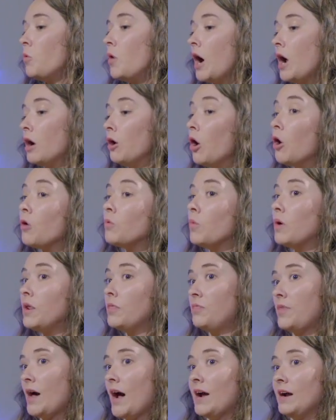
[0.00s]
Along
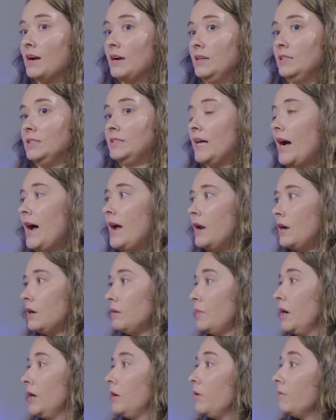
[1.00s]
with that is that
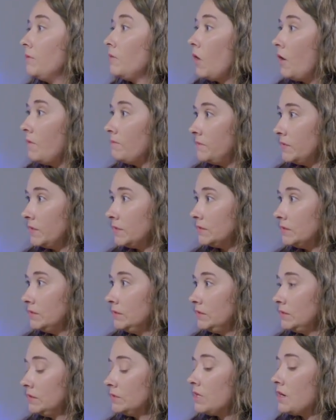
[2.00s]
element of
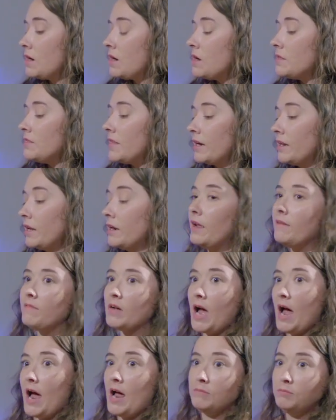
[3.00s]
confidence that I never
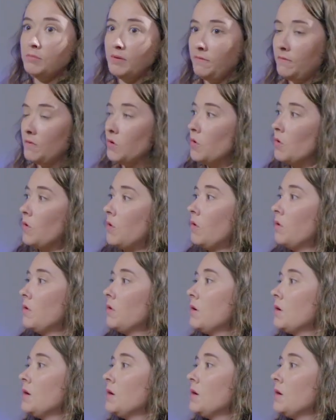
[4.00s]
had before.